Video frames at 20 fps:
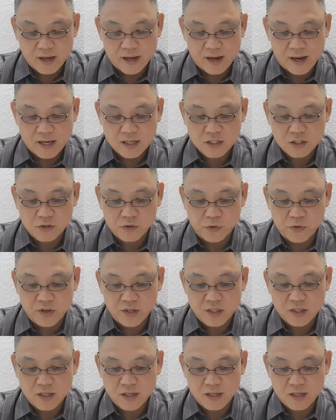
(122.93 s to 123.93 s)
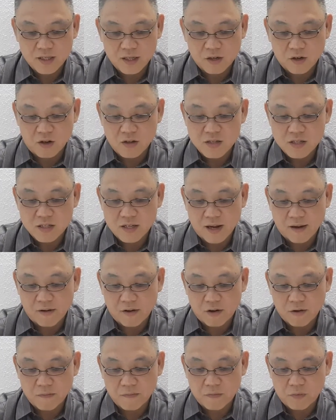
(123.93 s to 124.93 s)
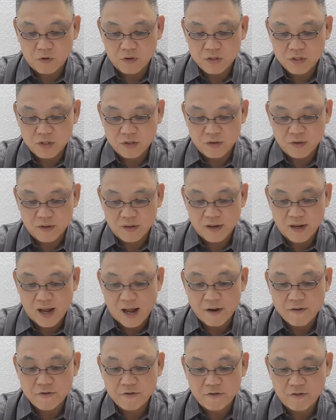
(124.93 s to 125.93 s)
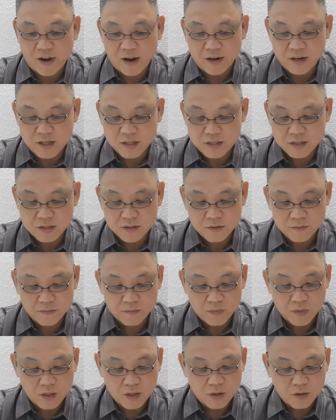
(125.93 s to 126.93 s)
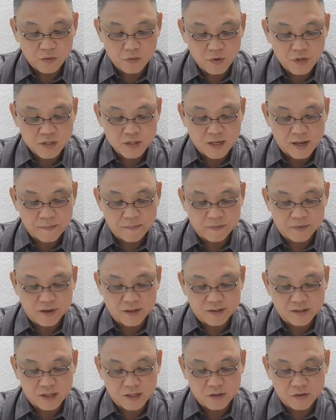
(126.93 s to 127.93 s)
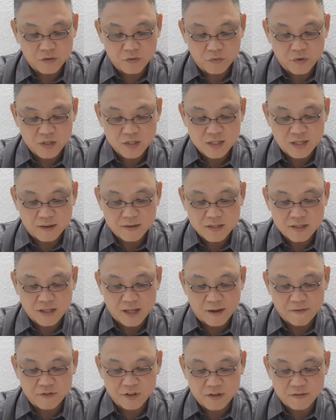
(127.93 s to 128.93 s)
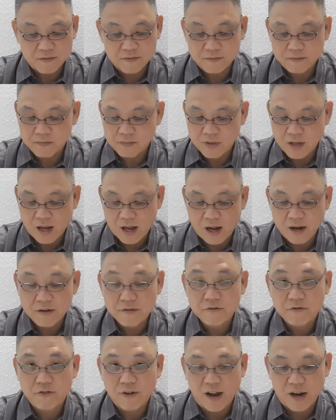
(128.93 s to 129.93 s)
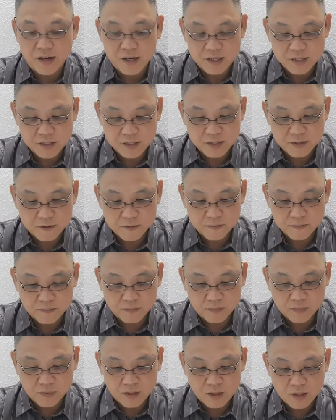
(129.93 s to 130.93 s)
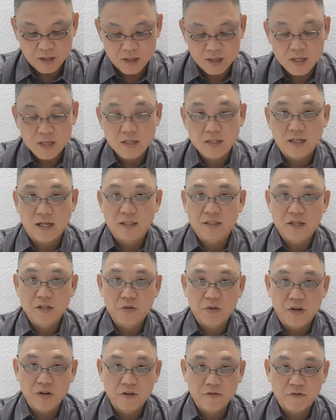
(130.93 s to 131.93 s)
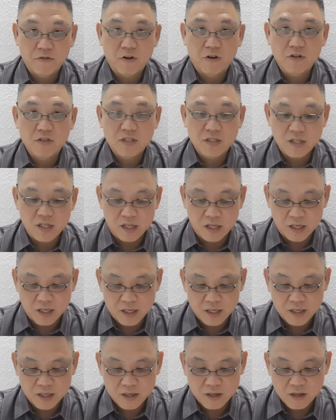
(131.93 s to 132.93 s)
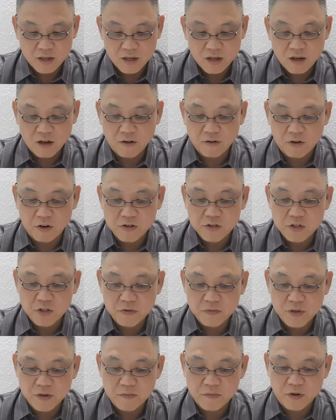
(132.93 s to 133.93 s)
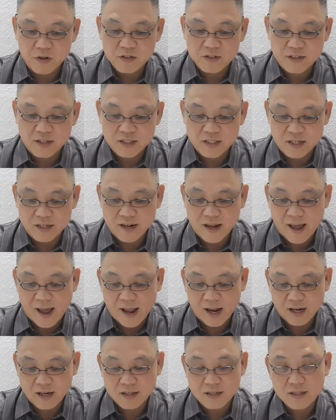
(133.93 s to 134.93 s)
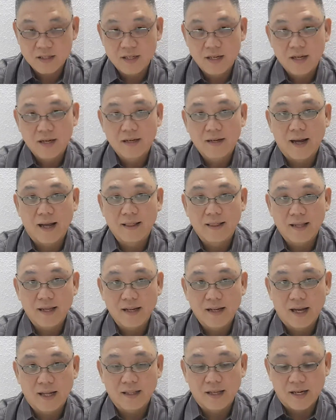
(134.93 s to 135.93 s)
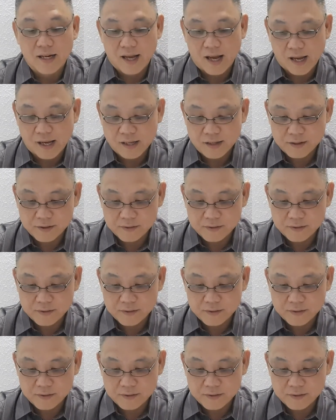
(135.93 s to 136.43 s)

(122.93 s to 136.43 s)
has created the concept of procedural unfairness, which separated with substantive unfairness. Section 24C of Consumer Protection Act 1999